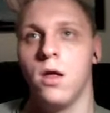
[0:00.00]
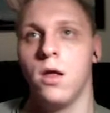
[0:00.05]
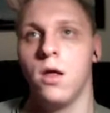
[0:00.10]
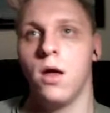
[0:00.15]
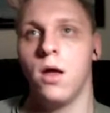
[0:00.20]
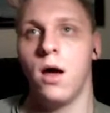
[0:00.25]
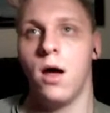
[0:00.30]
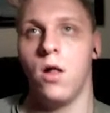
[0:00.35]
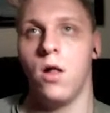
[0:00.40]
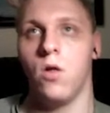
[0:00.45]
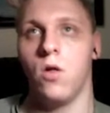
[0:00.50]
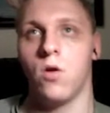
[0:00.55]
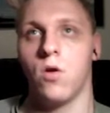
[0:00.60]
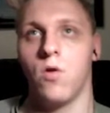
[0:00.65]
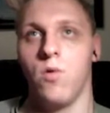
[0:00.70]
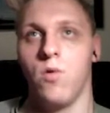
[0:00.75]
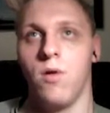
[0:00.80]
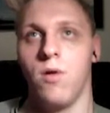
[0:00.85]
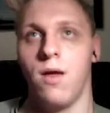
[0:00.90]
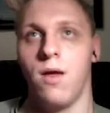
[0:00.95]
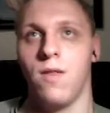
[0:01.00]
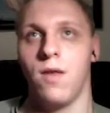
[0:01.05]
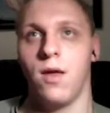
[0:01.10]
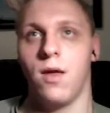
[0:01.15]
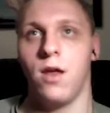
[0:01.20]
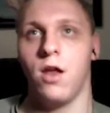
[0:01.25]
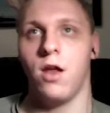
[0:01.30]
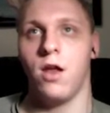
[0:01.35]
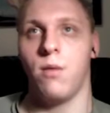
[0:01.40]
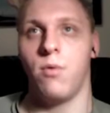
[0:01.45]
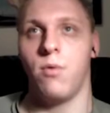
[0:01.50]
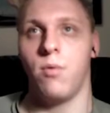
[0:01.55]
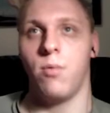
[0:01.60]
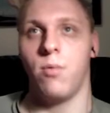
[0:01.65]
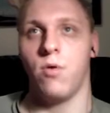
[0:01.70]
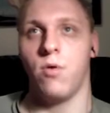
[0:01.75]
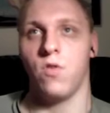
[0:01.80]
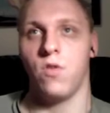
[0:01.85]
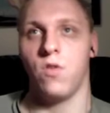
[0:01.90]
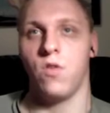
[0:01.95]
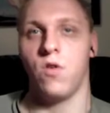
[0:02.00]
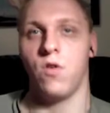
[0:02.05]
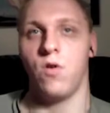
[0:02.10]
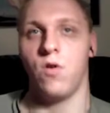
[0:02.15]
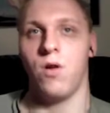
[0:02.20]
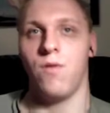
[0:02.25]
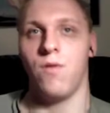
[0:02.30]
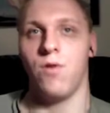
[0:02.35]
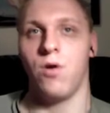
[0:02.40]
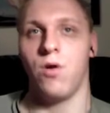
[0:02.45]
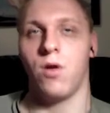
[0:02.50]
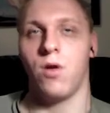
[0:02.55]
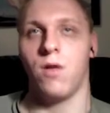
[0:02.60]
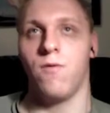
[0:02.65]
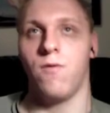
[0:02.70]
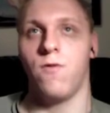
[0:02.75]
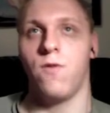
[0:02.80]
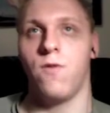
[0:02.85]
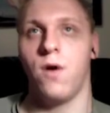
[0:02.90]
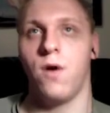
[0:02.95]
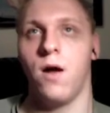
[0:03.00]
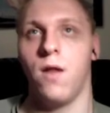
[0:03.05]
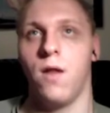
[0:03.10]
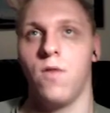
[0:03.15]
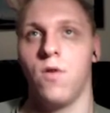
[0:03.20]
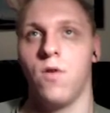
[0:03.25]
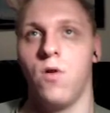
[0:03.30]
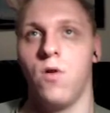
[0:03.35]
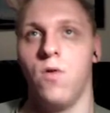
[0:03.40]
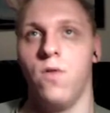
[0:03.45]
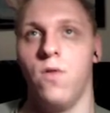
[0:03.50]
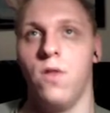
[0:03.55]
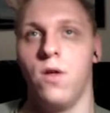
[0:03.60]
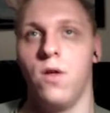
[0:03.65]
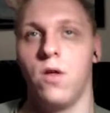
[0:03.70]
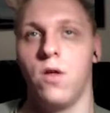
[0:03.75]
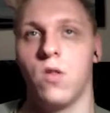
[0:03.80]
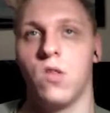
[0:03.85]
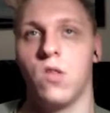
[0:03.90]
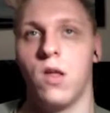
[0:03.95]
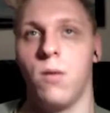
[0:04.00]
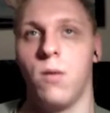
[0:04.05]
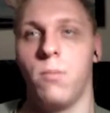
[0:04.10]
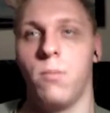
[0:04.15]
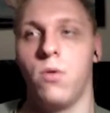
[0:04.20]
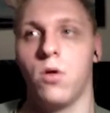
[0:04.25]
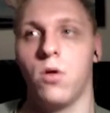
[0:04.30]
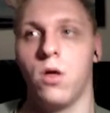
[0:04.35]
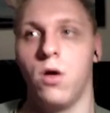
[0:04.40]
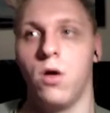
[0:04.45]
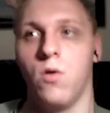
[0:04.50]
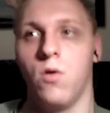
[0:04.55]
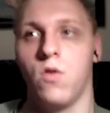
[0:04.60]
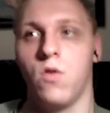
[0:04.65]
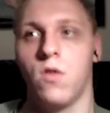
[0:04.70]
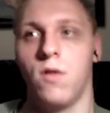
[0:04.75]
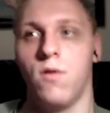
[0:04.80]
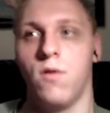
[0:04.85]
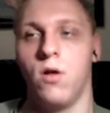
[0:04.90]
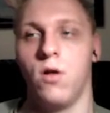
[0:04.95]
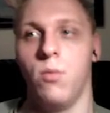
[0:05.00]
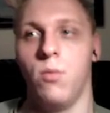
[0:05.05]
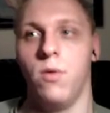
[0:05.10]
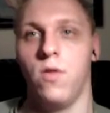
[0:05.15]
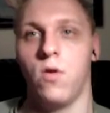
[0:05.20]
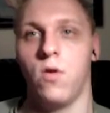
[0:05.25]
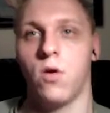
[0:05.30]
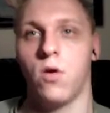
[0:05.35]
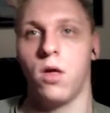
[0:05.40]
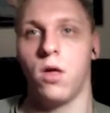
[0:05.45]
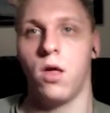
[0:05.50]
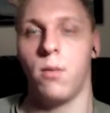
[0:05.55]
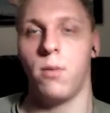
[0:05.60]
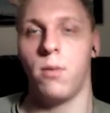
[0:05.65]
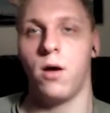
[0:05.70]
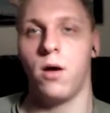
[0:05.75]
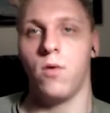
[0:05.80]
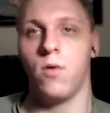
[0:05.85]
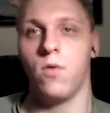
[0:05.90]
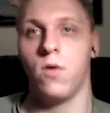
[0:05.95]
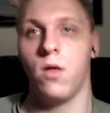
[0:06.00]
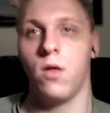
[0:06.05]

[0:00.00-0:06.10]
I'll create a GitHub repository where you can find all the example codes that I'll be talking about.